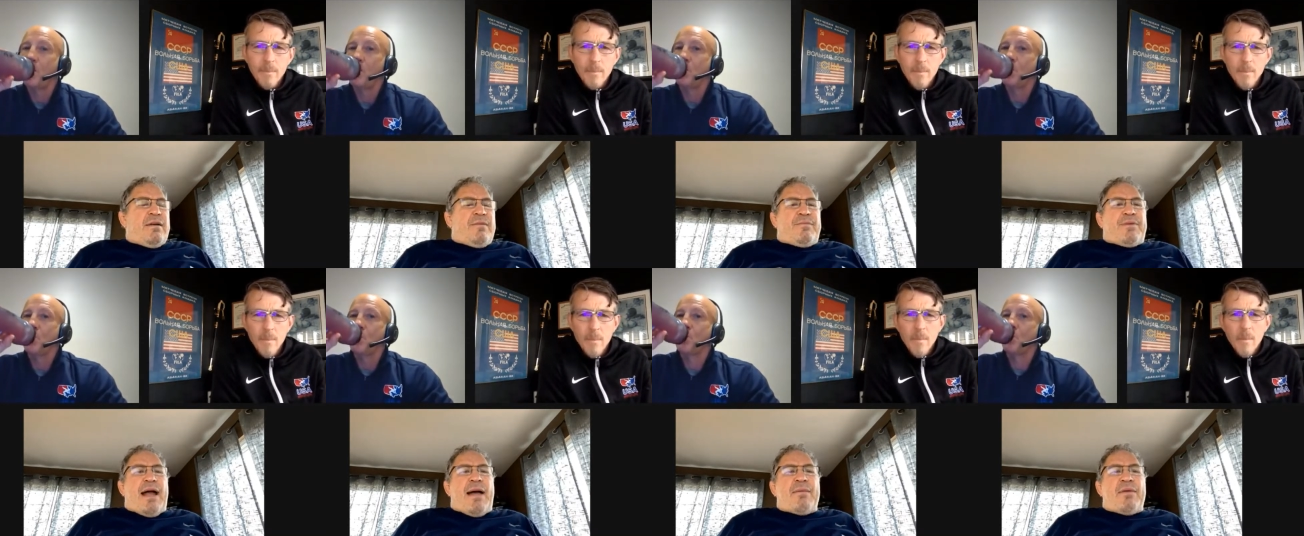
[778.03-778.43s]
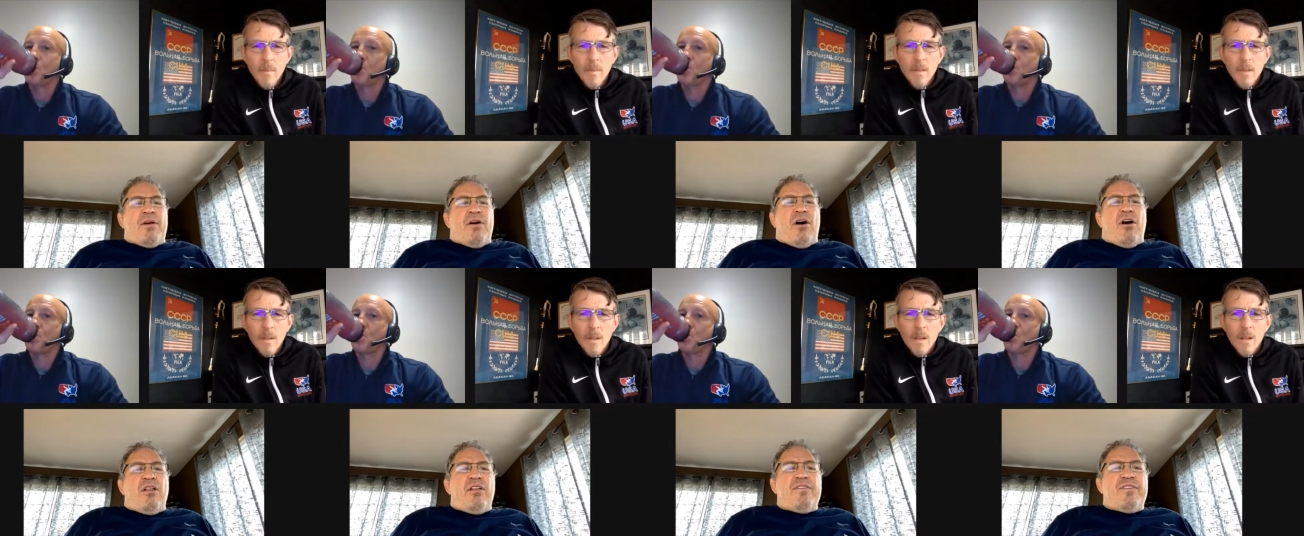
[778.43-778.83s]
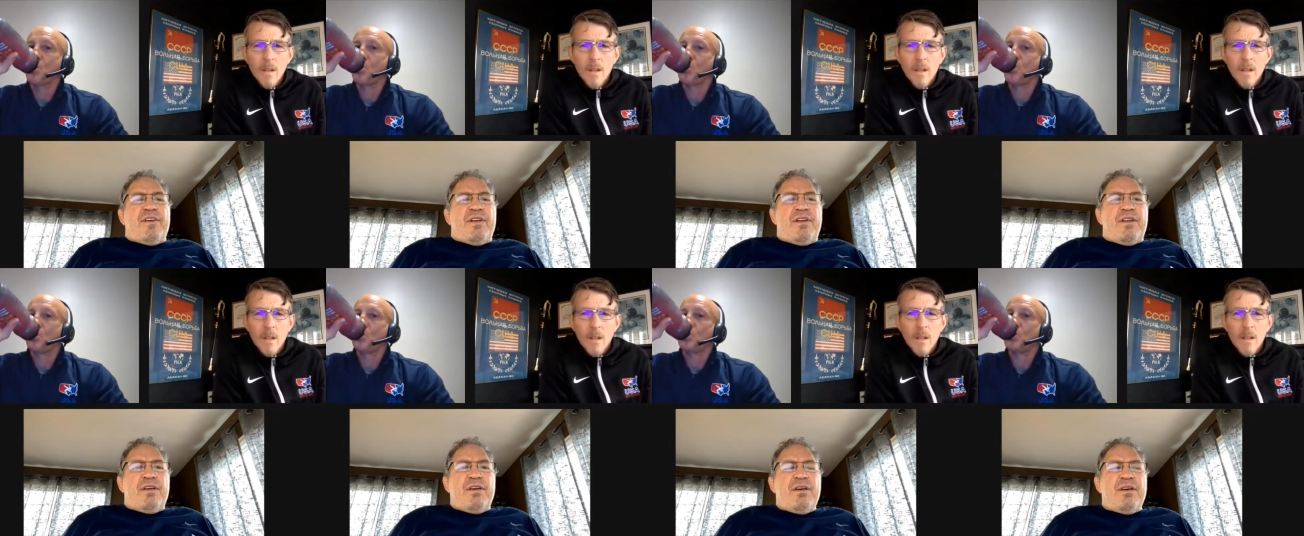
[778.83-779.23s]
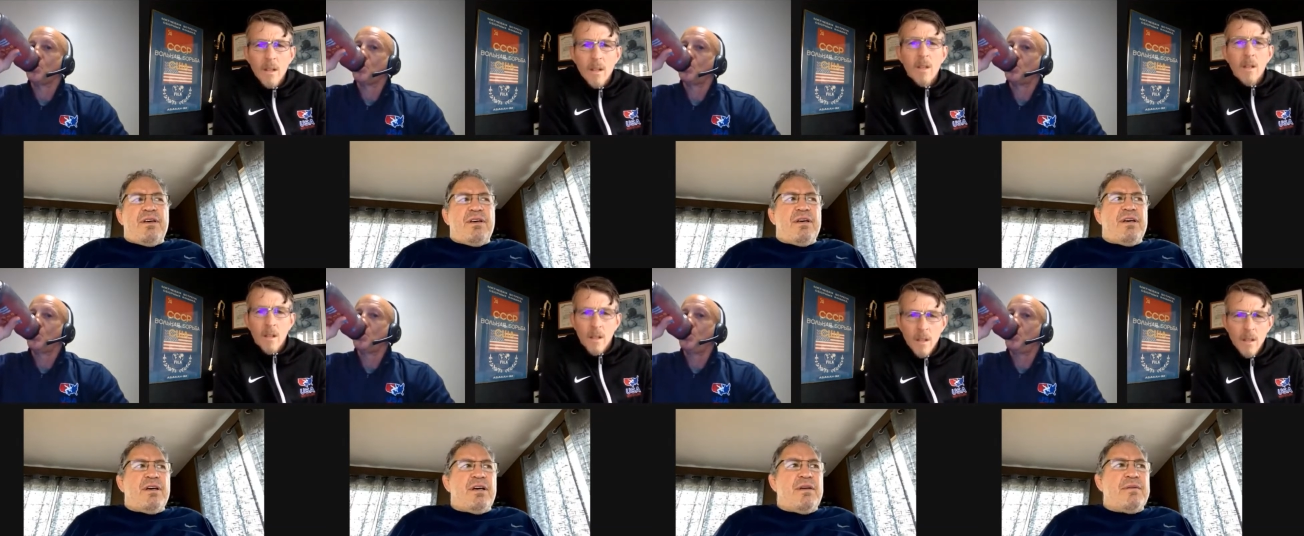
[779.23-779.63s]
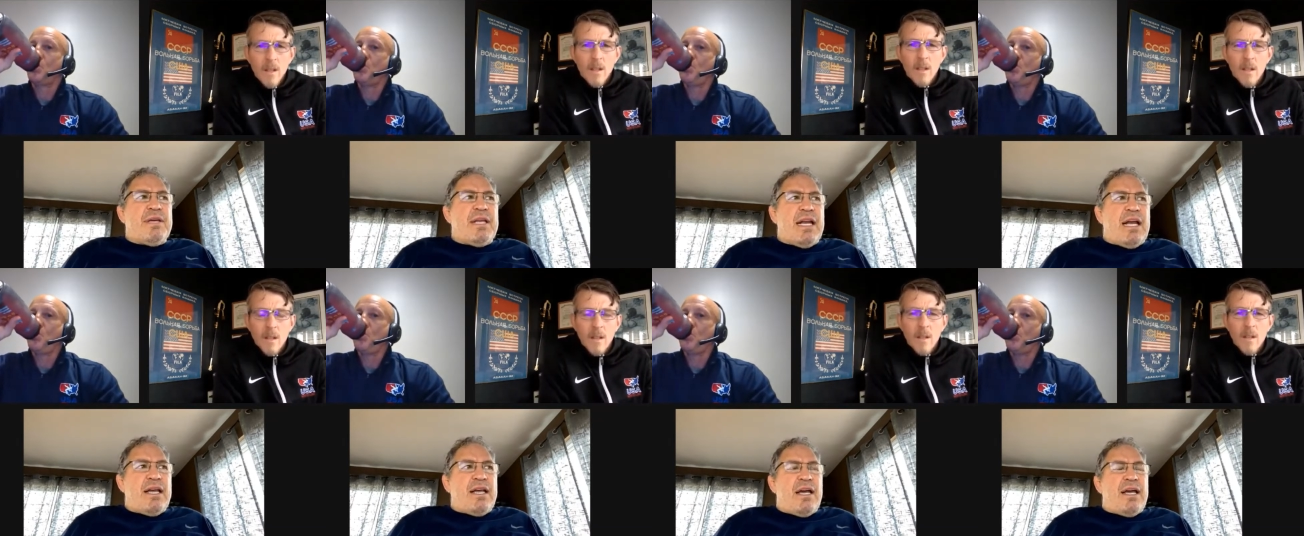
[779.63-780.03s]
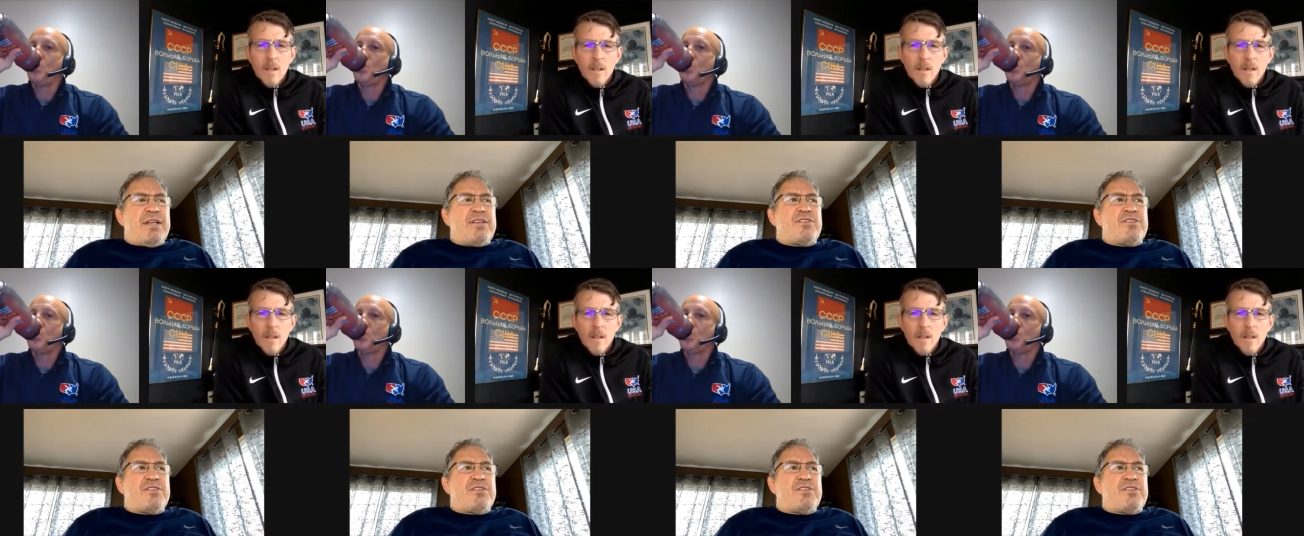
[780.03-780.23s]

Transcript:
Speaker 1: Probably all of it. I mean, I, I